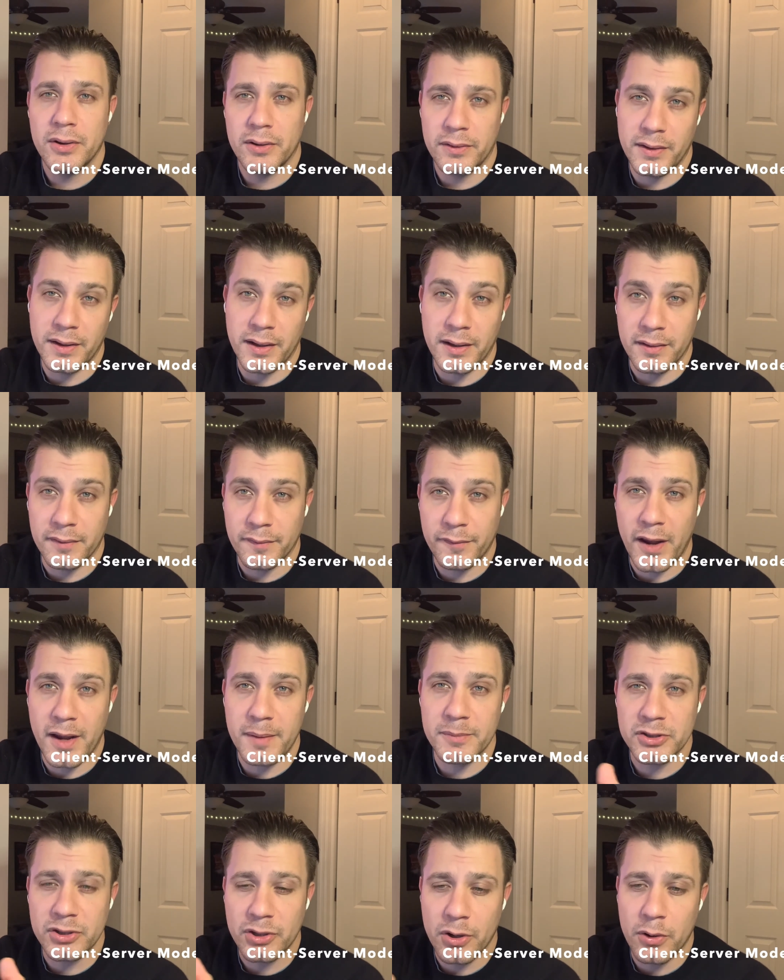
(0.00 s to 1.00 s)
the
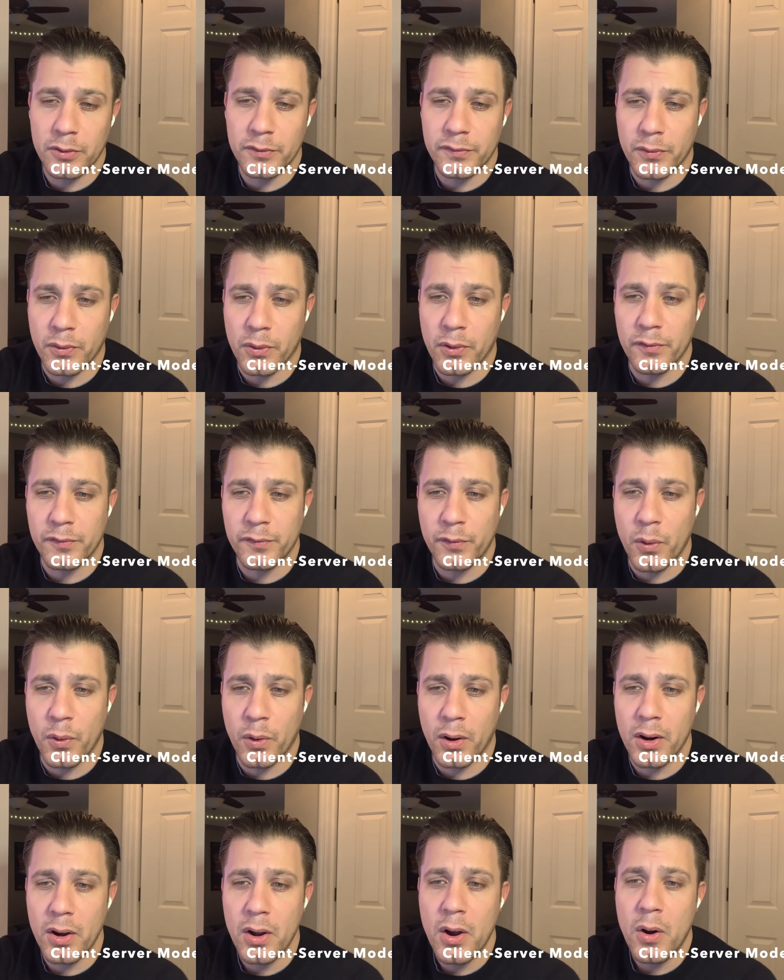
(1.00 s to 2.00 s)
famous code
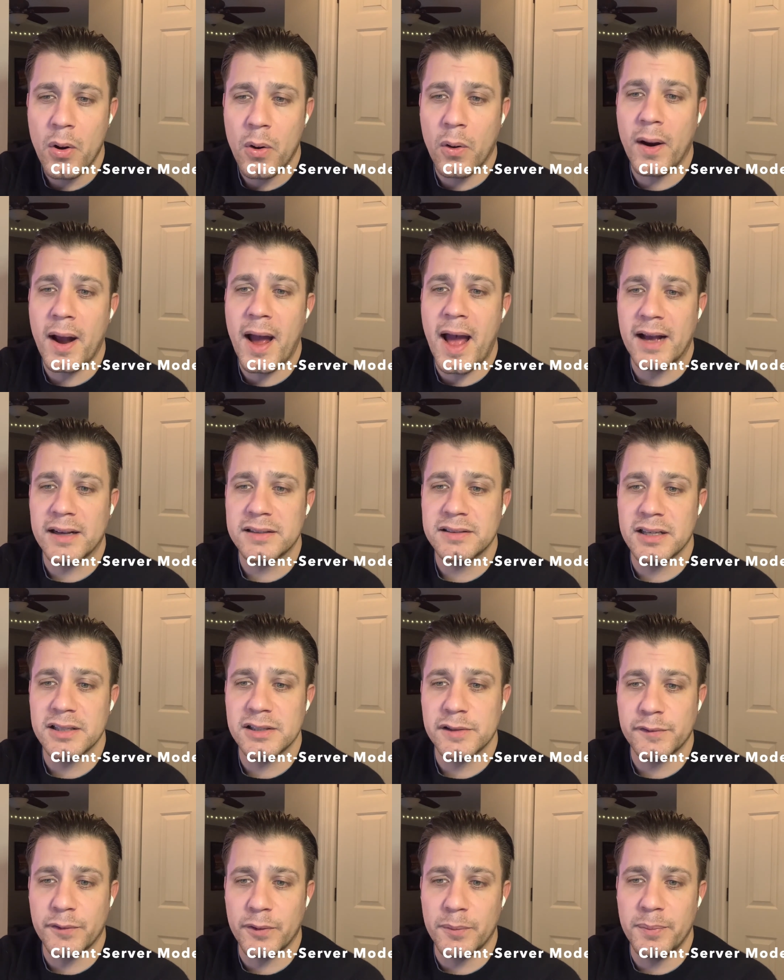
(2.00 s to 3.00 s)
404, or
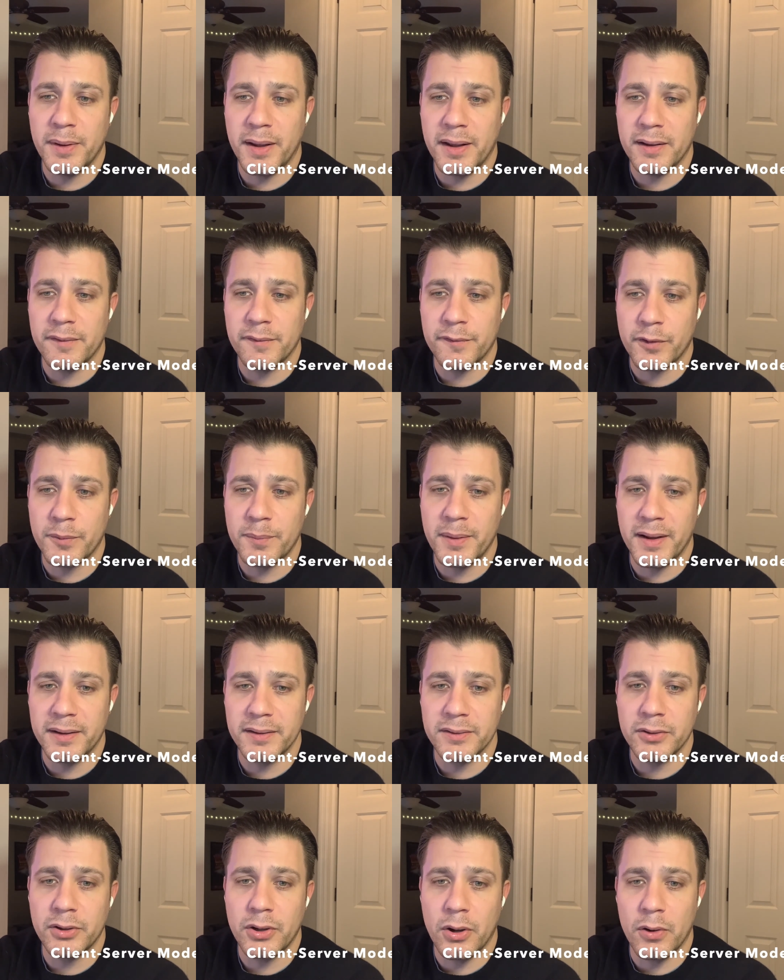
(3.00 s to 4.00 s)
access
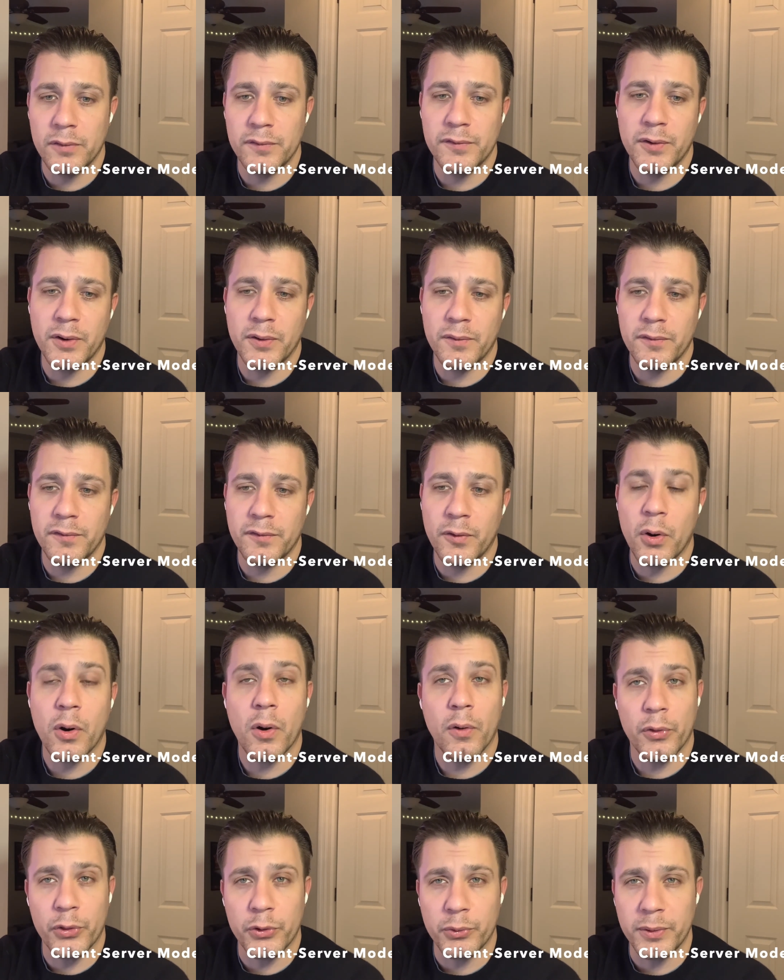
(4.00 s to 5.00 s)
forbidden, code
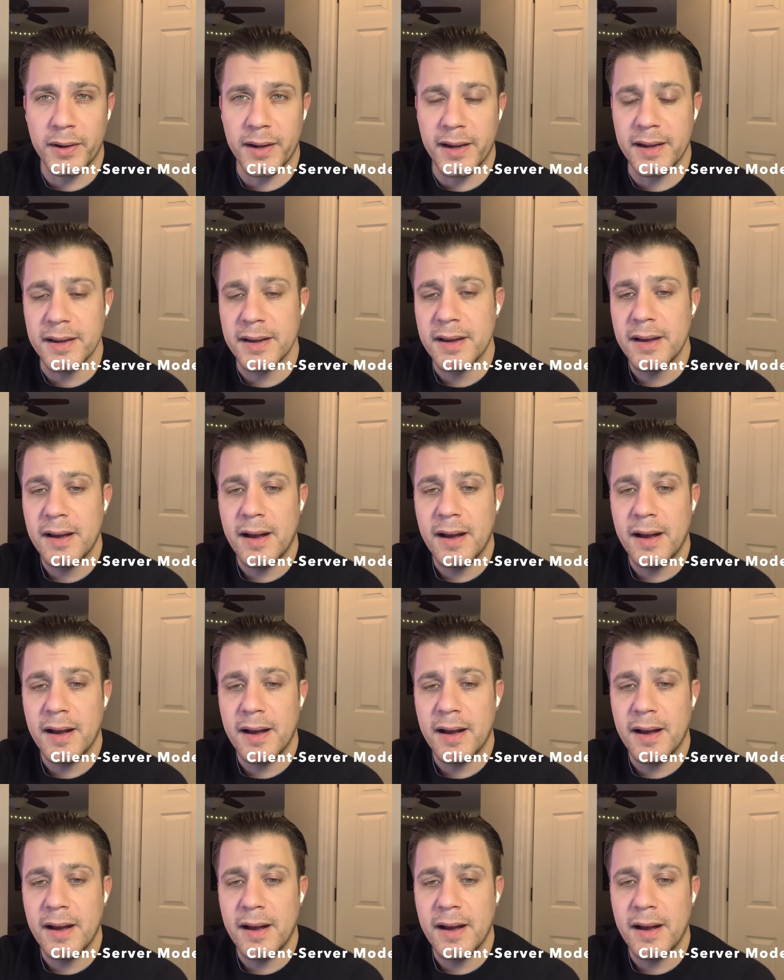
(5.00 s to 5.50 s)
403.